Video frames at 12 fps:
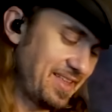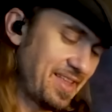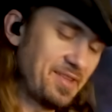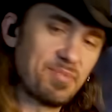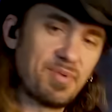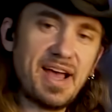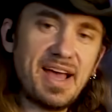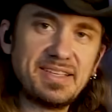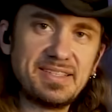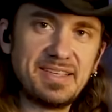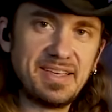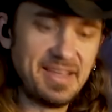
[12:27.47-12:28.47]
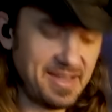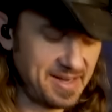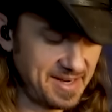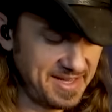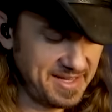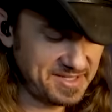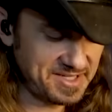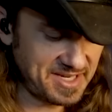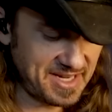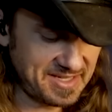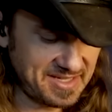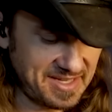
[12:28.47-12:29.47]
that you're practicing here is
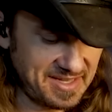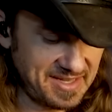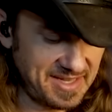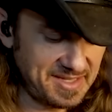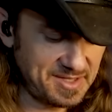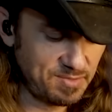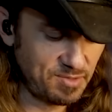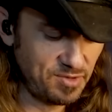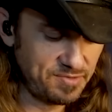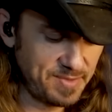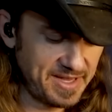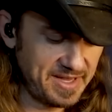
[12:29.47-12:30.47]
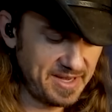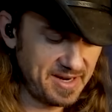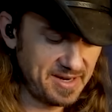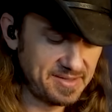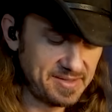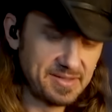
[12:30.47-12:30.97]
just this movement here